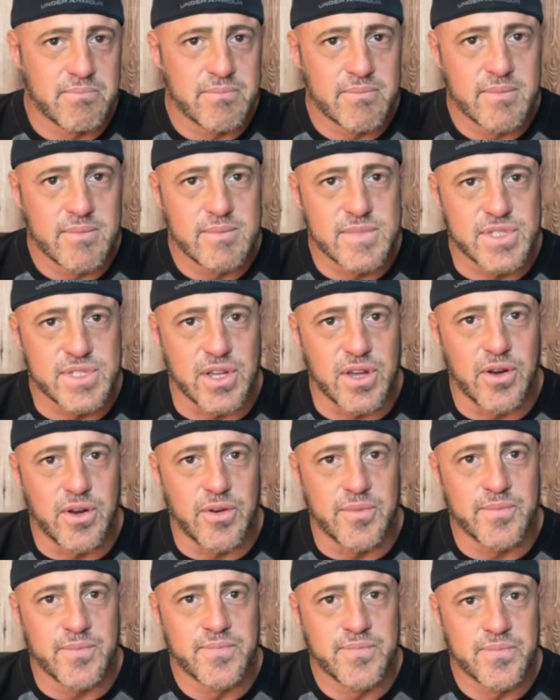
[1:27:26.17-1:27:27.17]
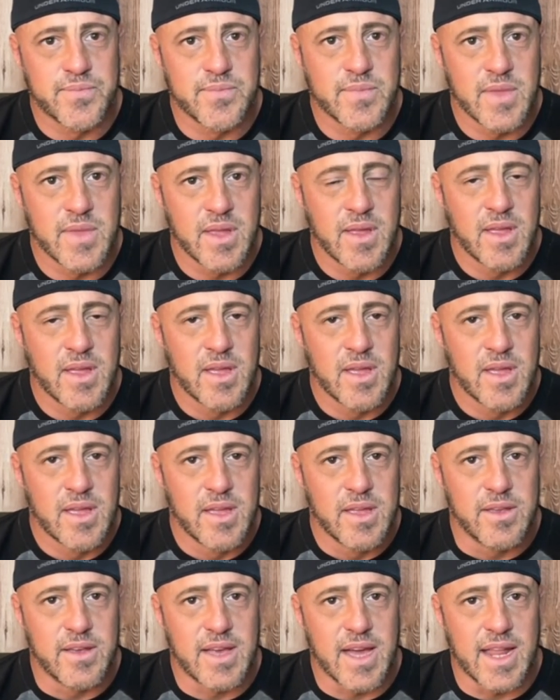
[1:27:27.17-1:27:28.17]
So
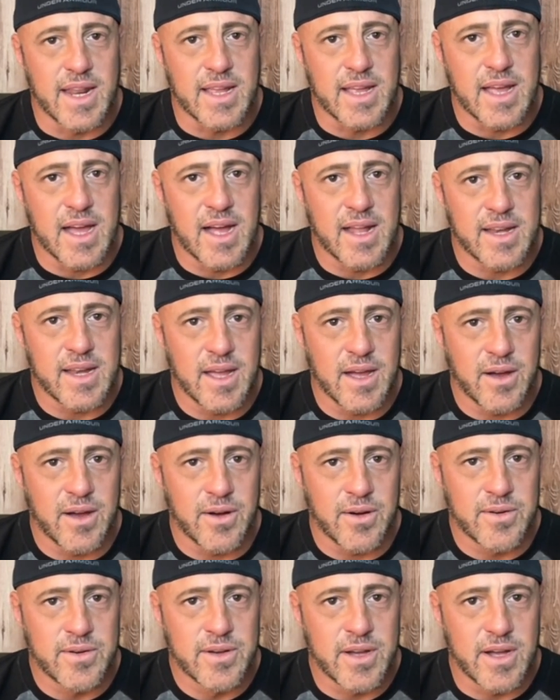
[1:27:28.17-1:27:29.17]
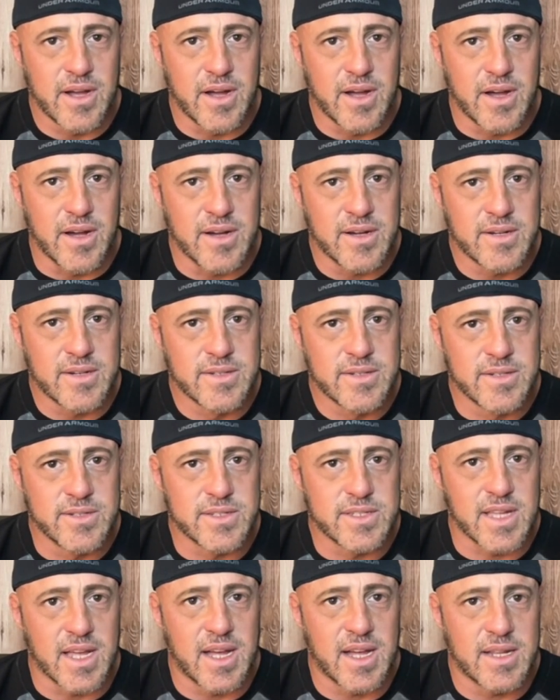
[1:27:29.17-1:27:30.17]
you got a guy now uh, who's
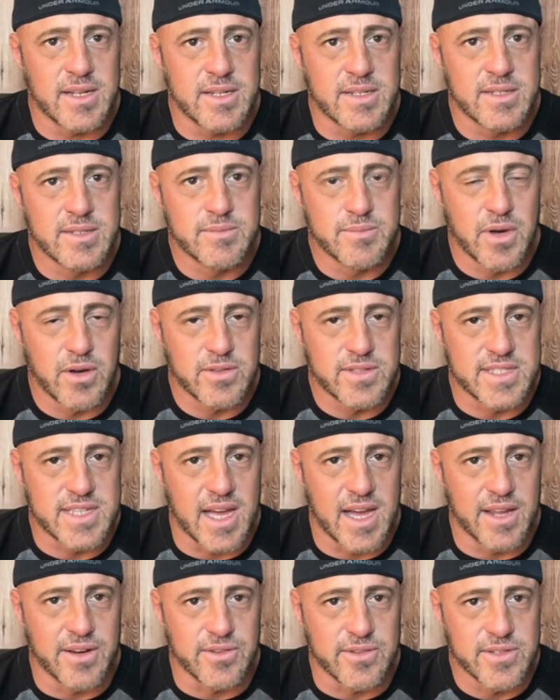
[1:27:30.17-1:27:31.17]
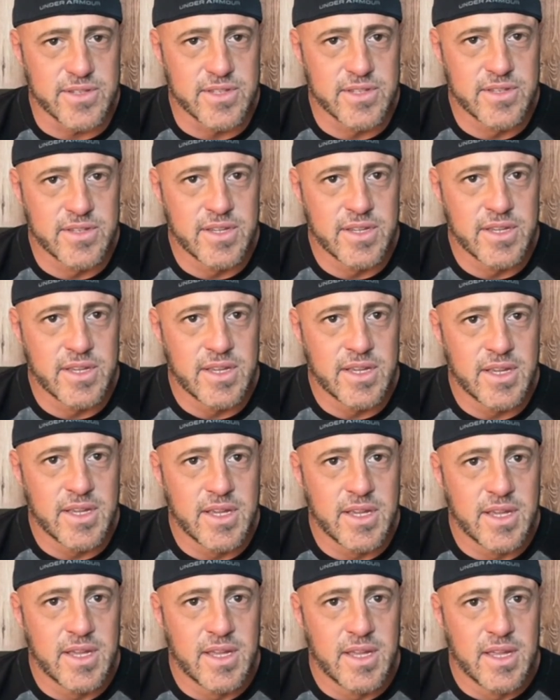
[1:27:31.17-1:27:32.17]
got both titles,
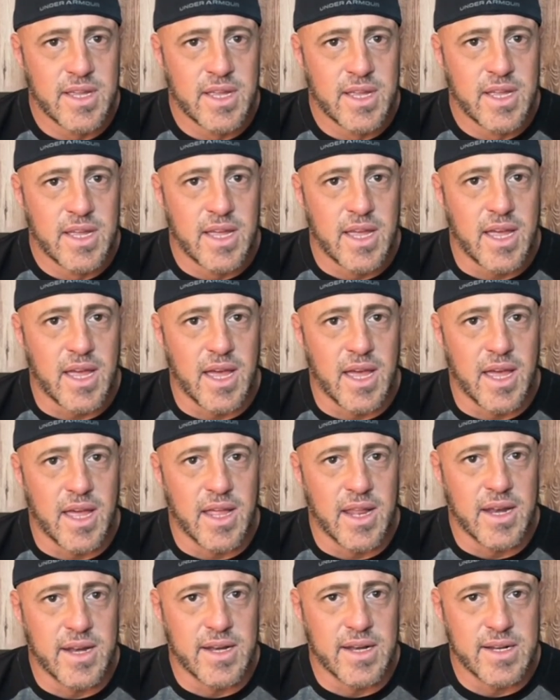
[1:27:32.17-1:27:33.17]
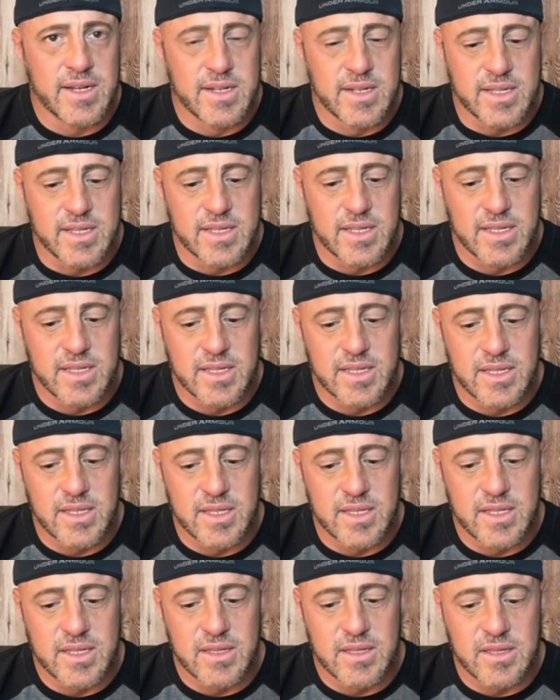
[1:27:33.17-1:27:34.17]
and
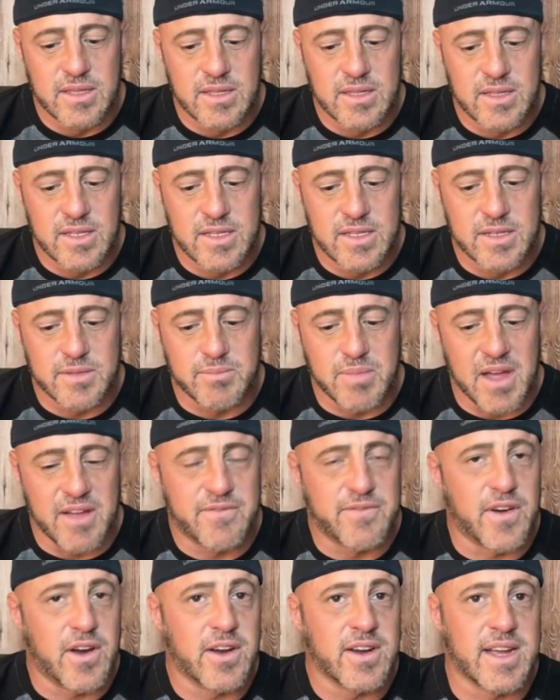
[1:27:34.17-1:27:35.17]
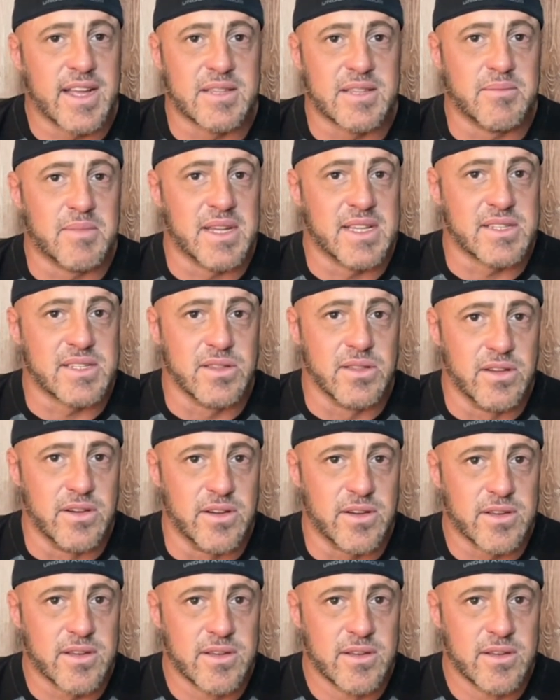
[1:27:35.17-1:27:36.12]
by far got the best look,